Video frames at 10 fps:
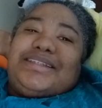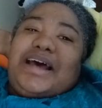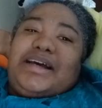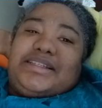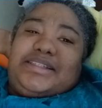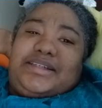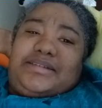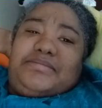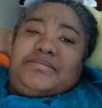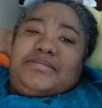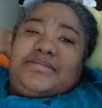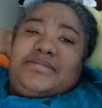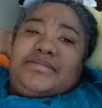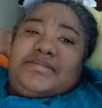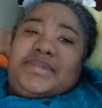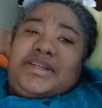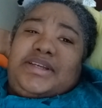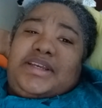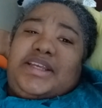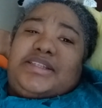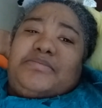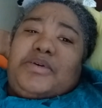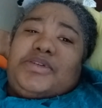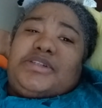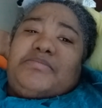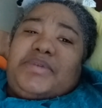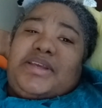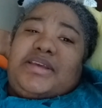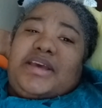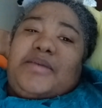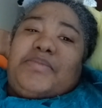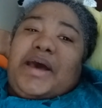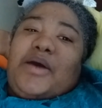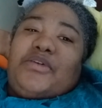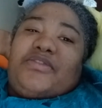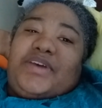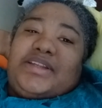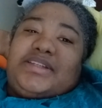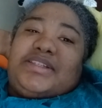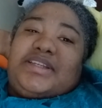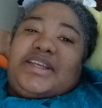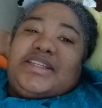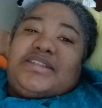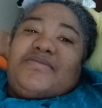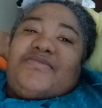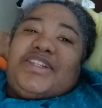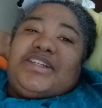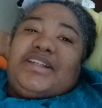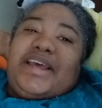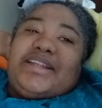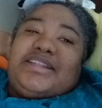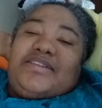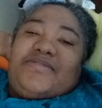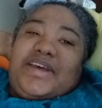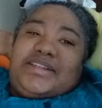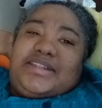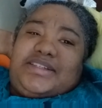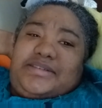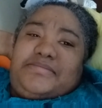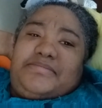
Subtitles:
toxic. He's supposed to be a power fantasy. He's the vigilante fantasy.